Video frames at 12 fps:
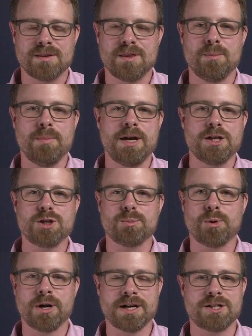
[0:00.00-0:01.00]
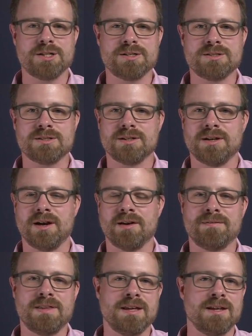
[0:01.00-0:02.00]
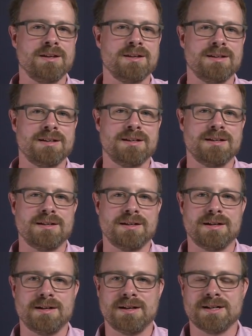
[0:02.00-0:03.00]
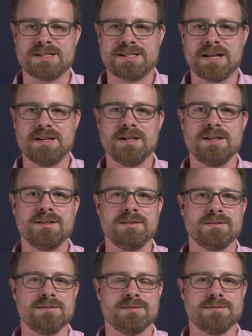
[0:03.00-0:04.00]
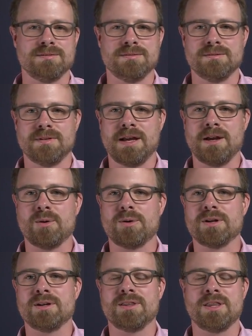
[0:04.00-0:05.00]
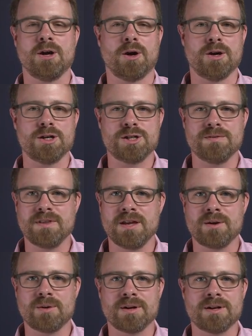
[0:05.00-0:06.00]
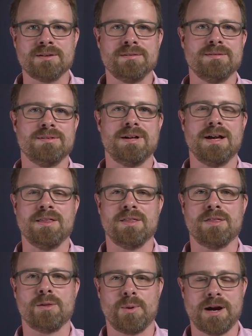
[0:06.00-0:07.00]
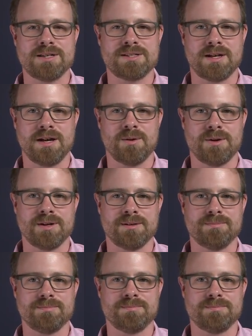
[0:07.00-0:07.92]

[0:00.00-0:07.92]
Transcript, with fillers: the major branches of the ascending aorta, the arch of the aorta, in the thoracic aorta.